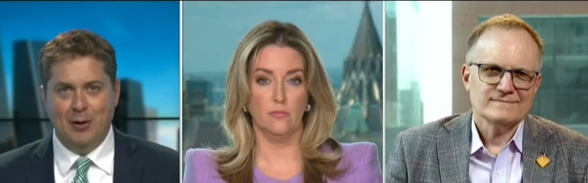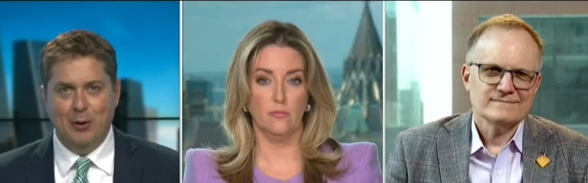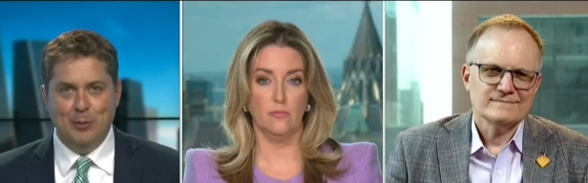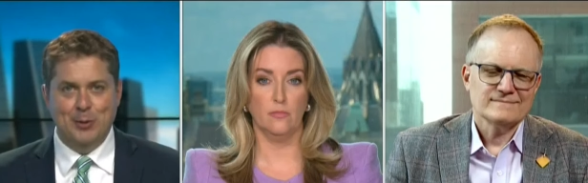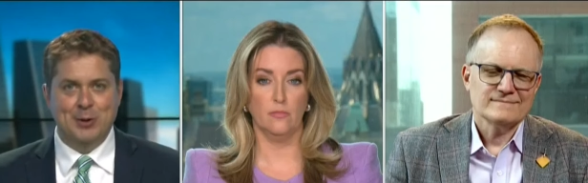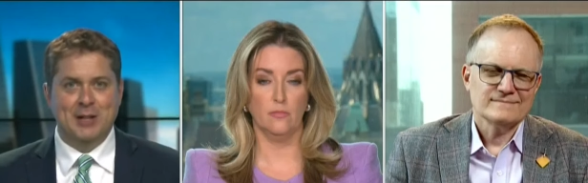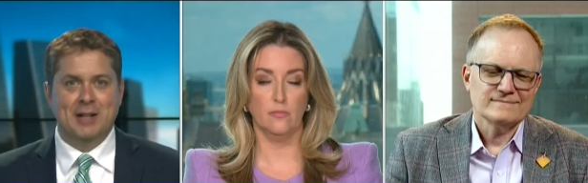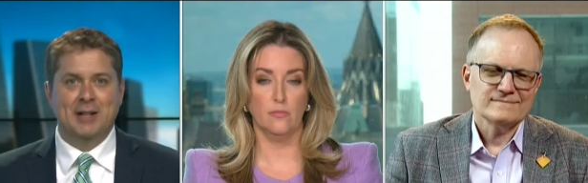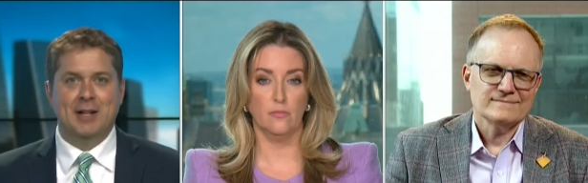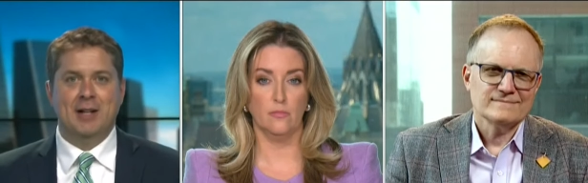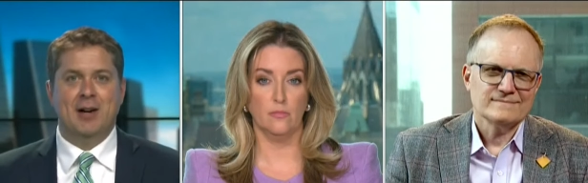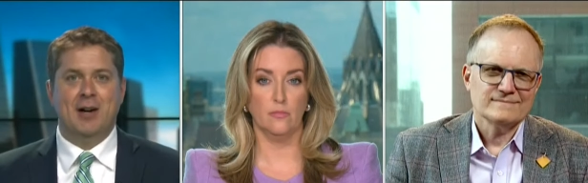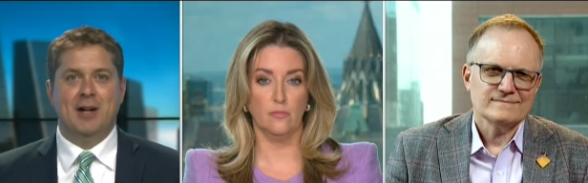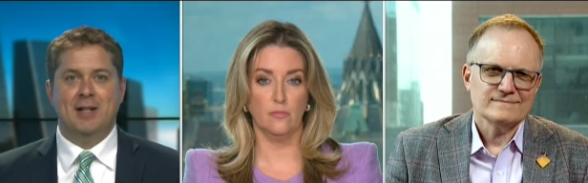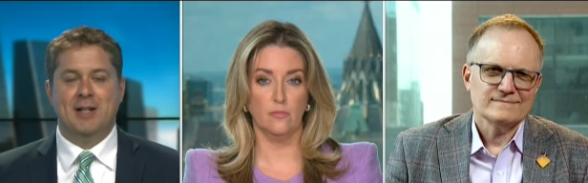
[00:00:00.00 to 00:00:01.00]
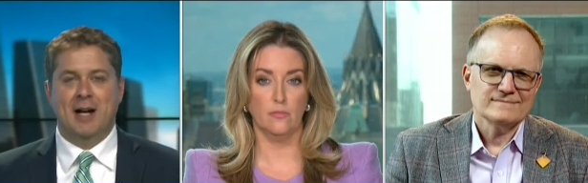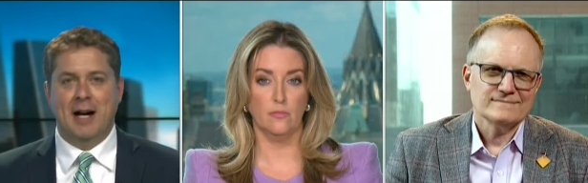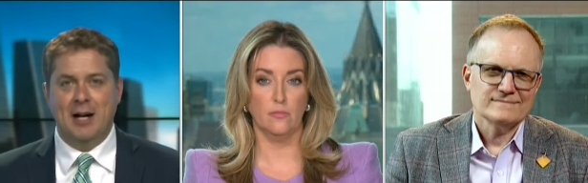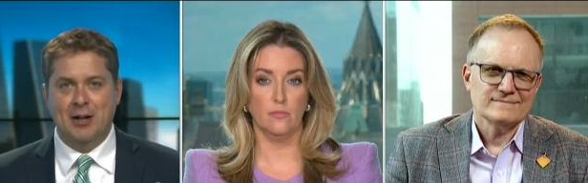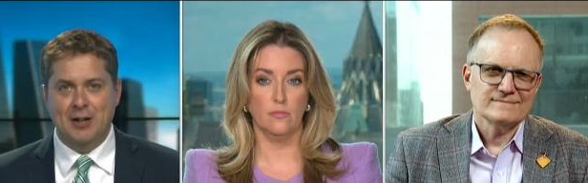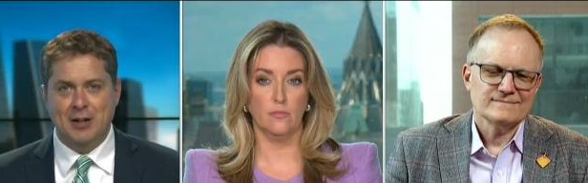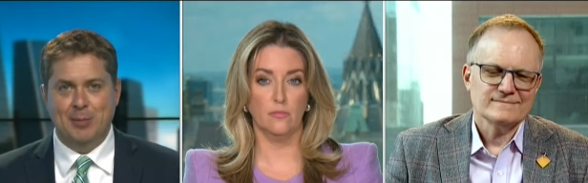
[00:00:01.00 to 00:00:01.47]
Speaker 1: utility costs, higher
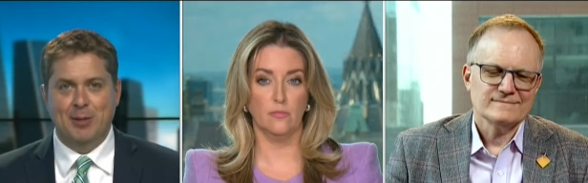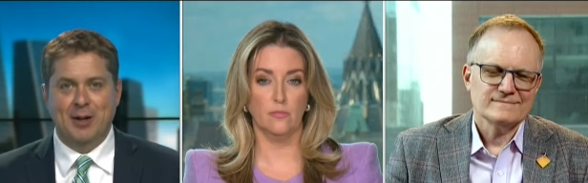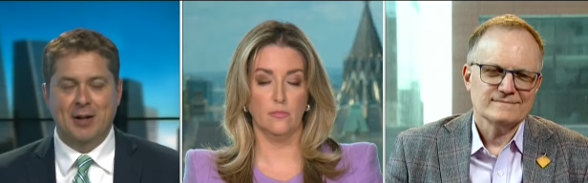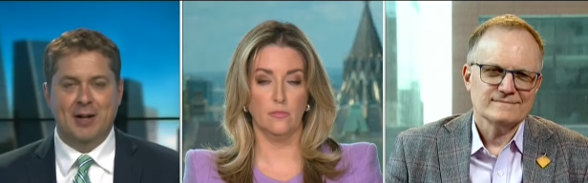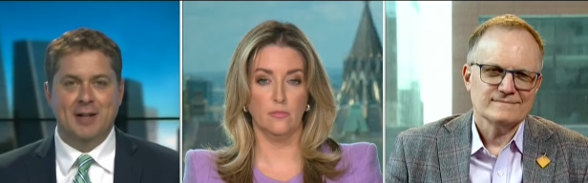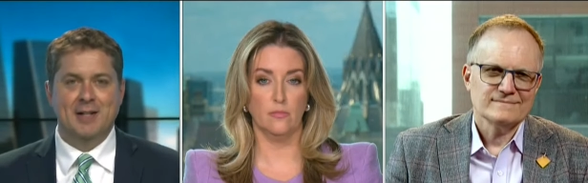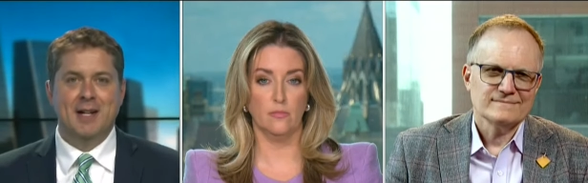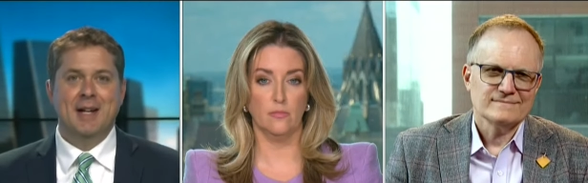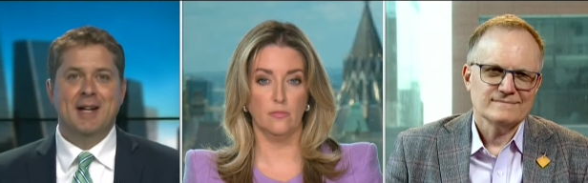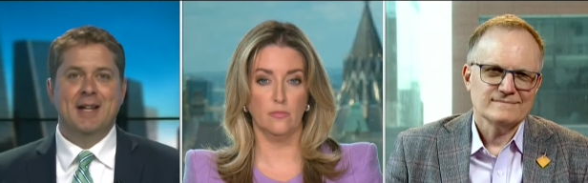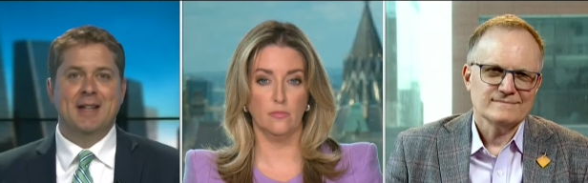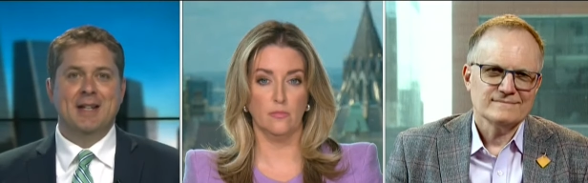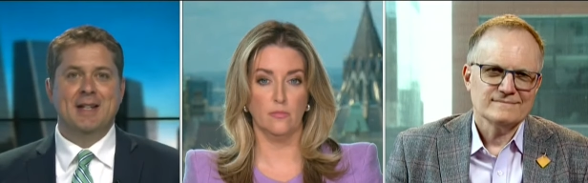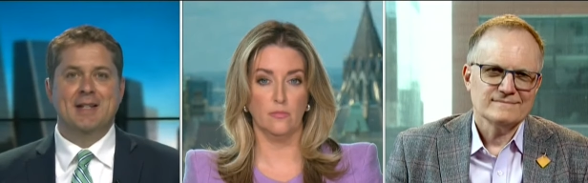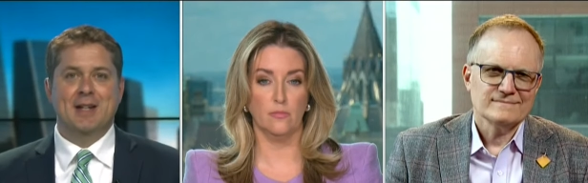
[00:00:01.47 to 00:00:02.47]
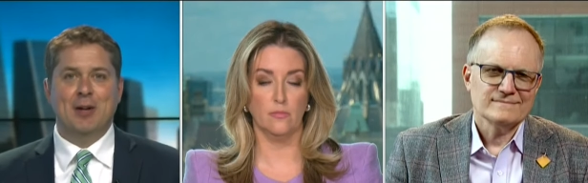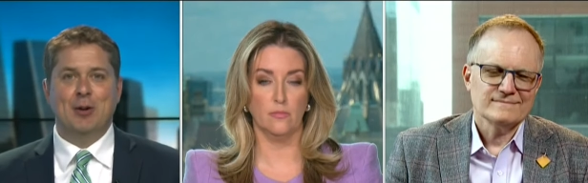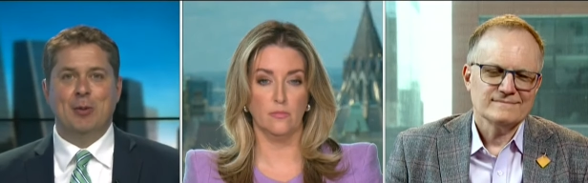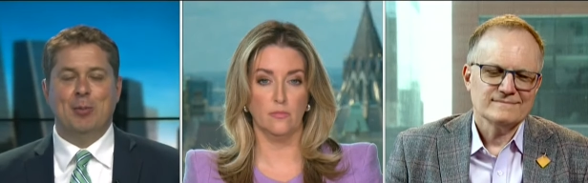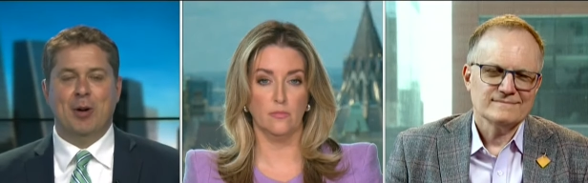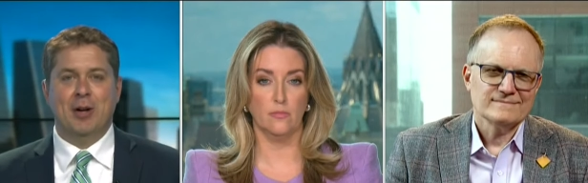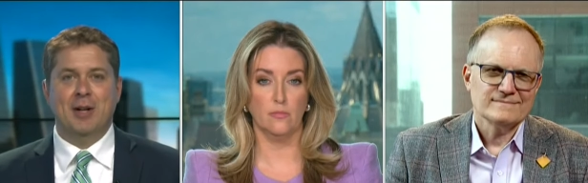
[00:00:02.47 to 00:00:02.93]
shipping costs. These other
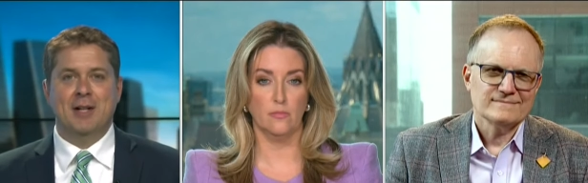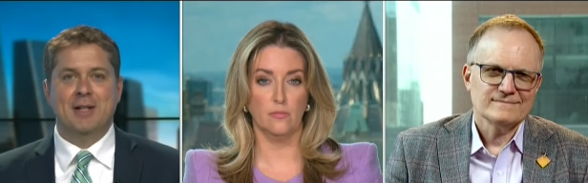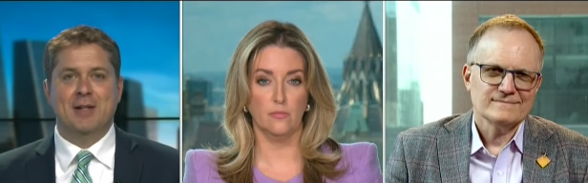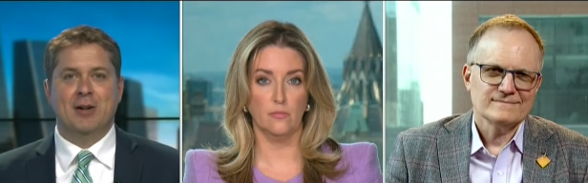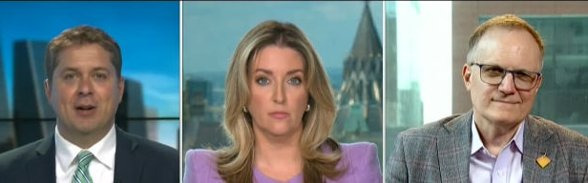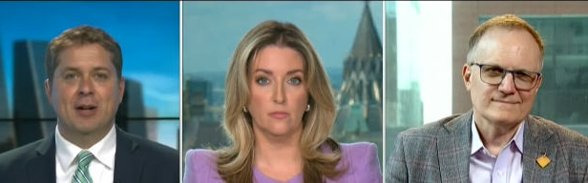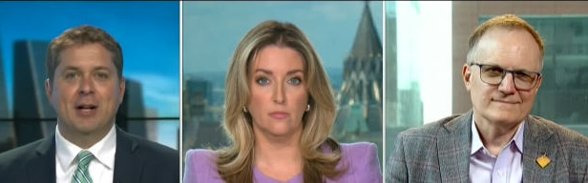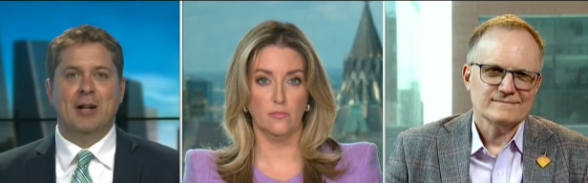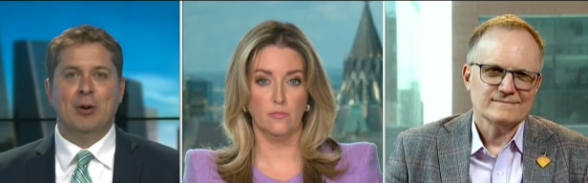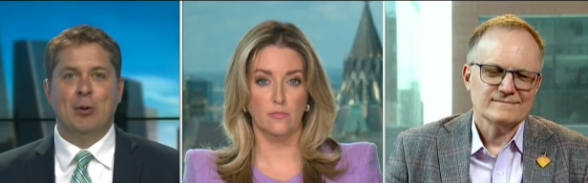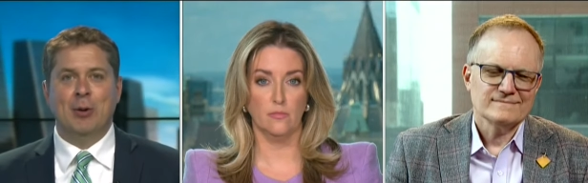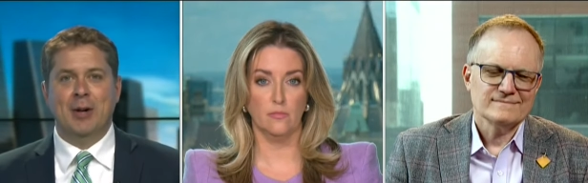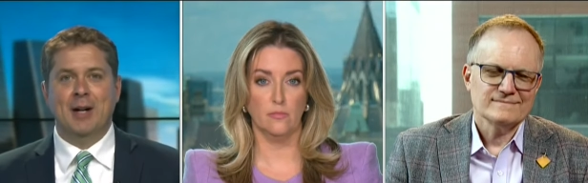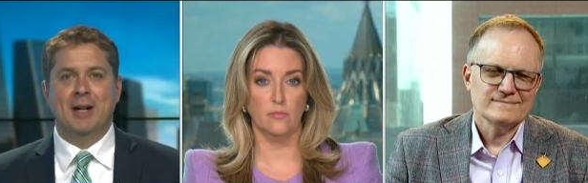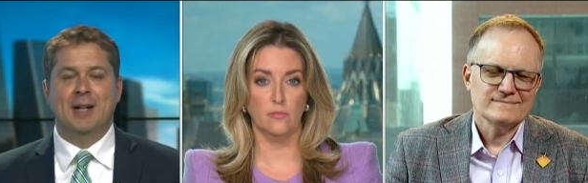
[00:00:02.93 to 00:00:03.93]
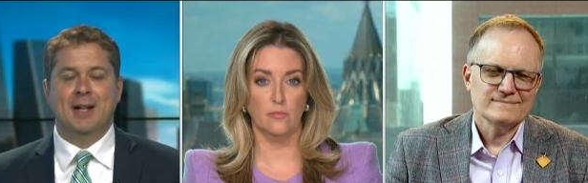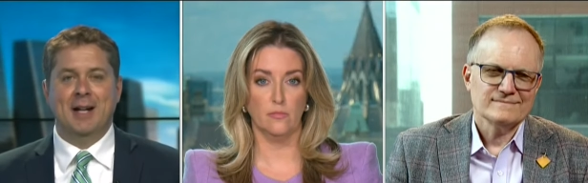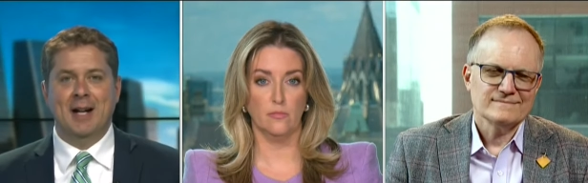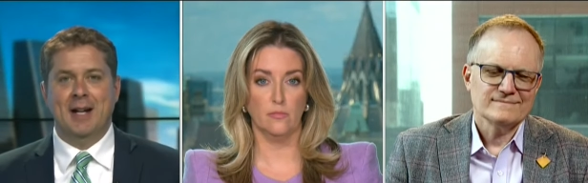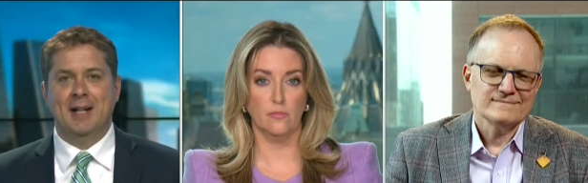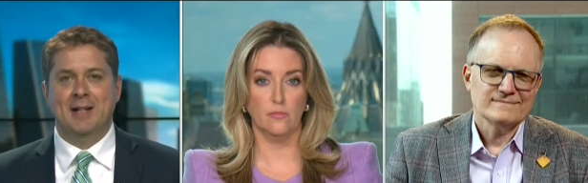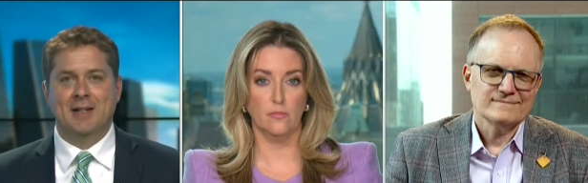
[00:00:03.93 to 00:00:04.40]
parties are ignoring Canadians
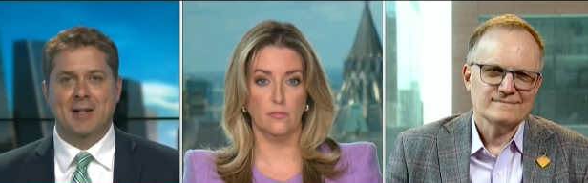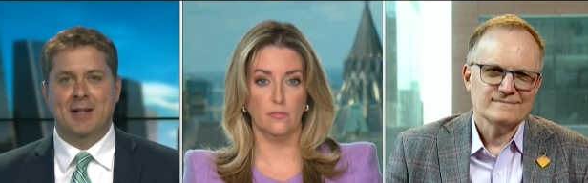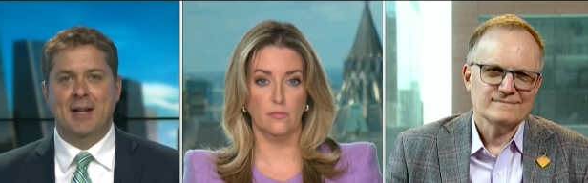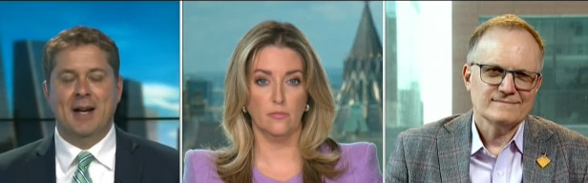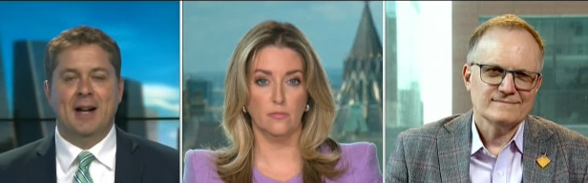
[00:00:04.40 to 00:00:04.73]
on that.